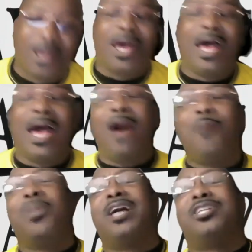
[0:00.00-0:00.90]
How
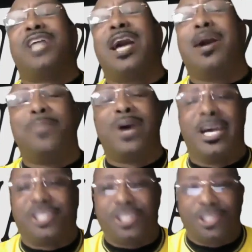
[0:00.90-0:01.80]
much, how
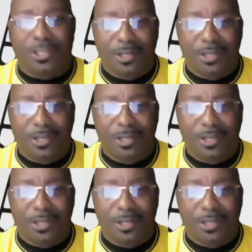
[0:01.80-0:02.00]
much?